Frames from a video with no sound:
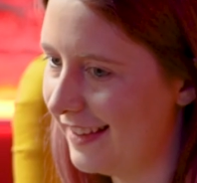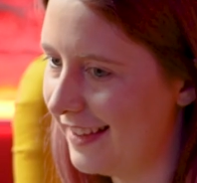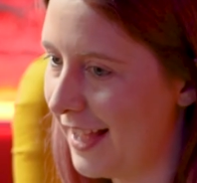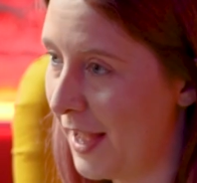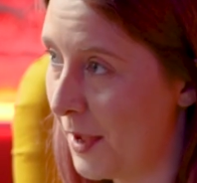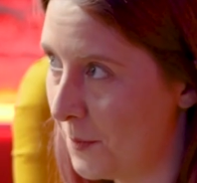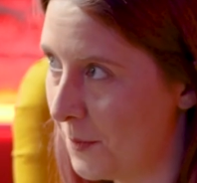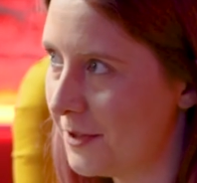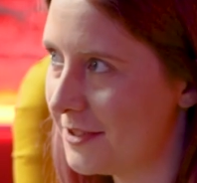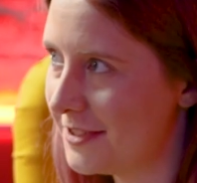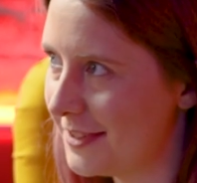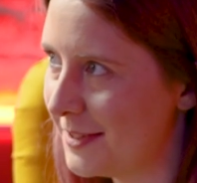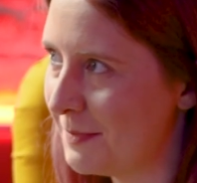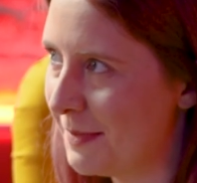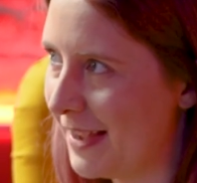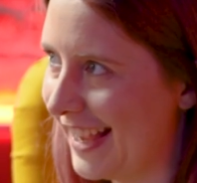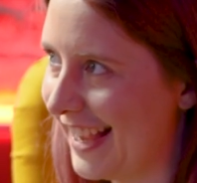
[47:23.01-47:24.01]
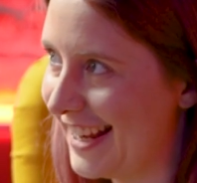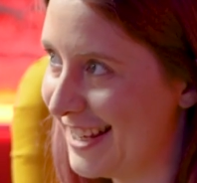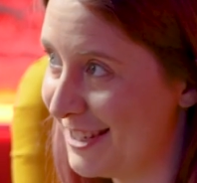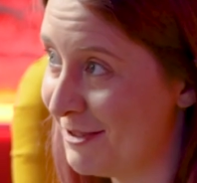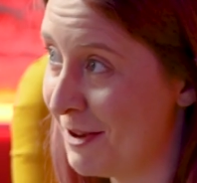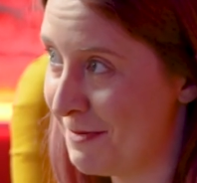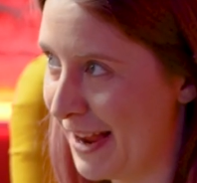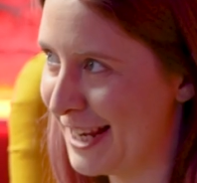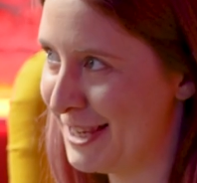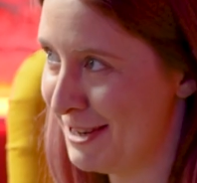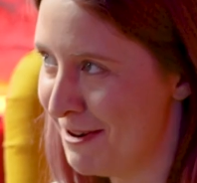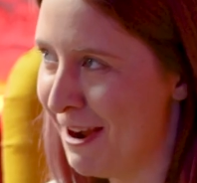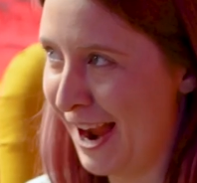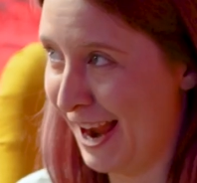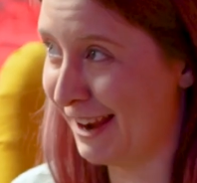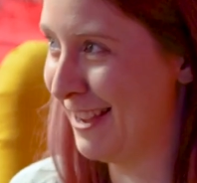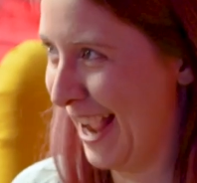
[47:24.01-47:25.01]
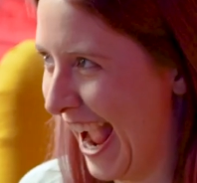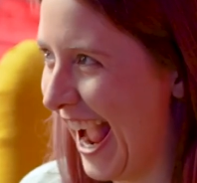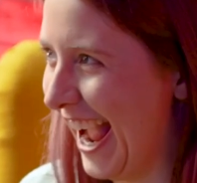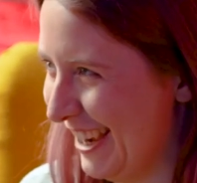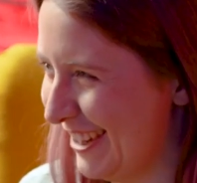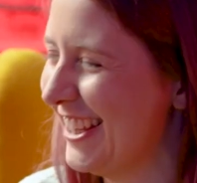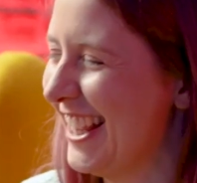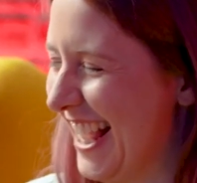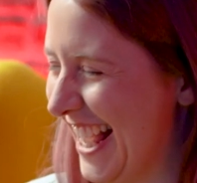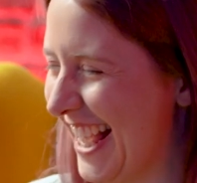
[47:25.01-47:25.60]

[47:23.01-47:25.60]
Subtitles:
I was the back end of a pantomime cow. Yeah.